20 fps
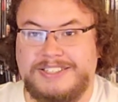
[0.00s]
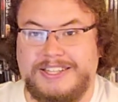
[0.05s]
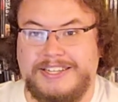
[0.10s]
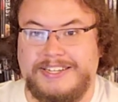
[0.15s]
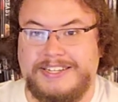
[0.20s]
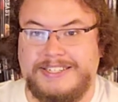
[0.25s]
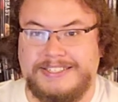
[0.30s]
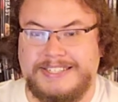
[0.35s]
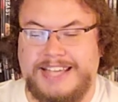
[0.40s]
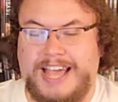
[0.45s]

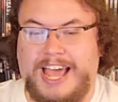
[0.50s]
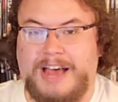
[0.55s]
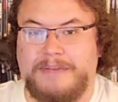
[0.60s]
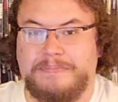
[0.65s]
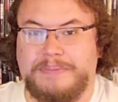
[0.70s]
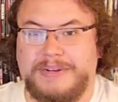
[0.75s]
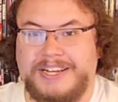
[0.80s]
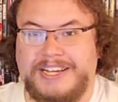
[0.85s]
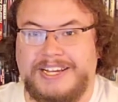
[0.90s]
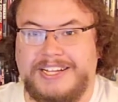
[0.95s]
things
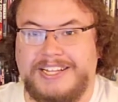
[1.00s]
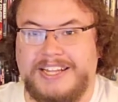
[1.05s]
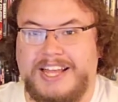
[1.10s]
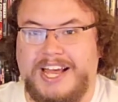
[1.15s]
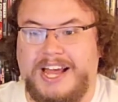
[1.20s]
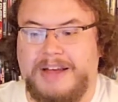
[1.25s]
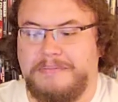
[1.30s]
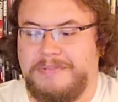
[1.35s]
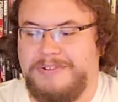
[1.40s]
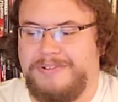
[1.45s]
happening in
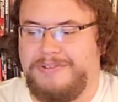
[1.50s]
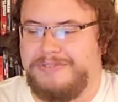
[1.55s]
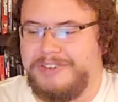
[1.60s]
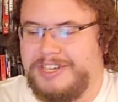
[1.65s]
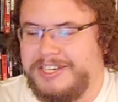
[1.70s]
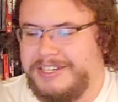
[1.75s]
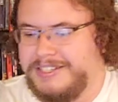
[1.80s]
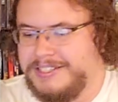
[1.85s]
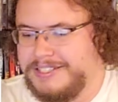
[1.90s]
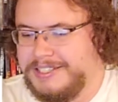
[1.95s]
that
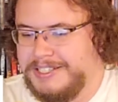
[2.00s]
movie.